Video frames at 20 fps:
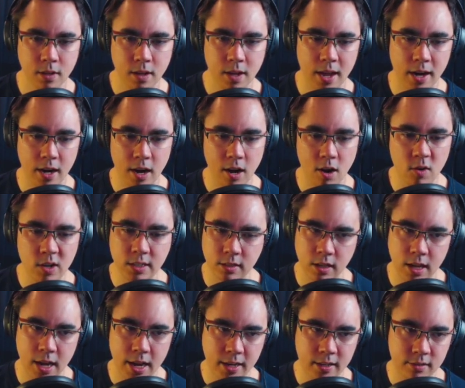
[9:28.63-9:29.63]
And I always
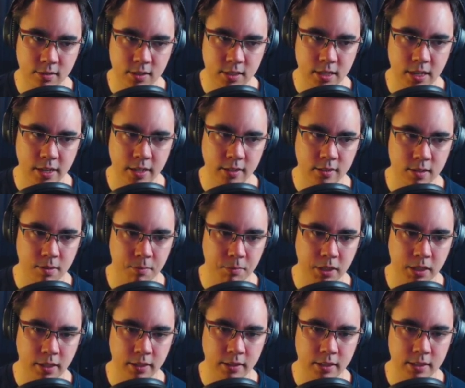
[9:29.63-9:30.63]
like seeing
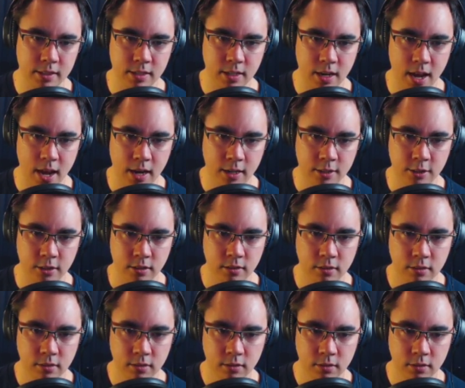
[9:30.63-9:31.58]
something like this in action.